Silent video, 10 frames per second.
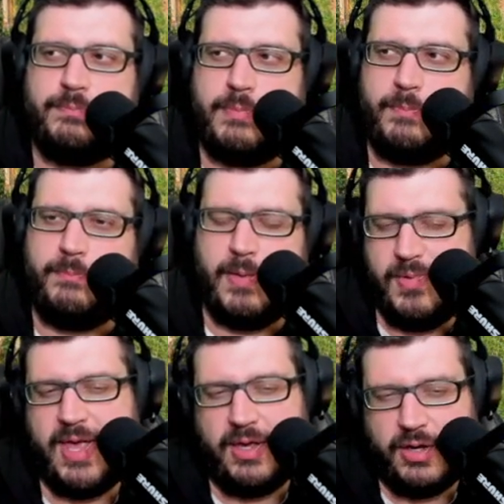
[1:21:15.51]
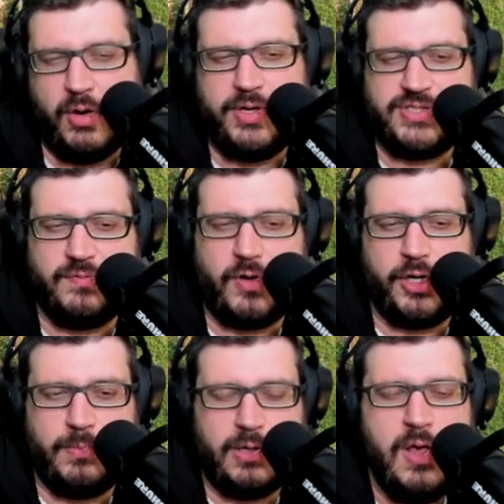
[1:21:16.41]
Maybe make a cohesive
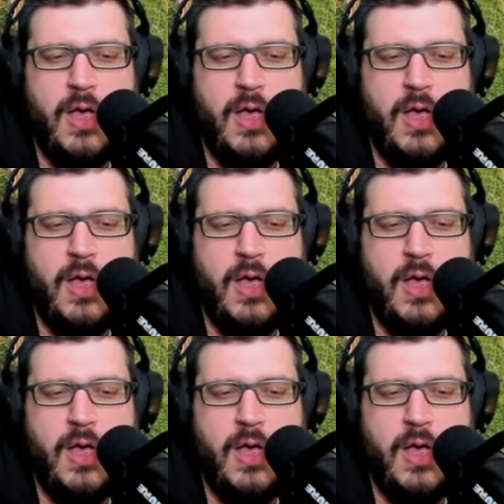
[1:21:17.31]
argument,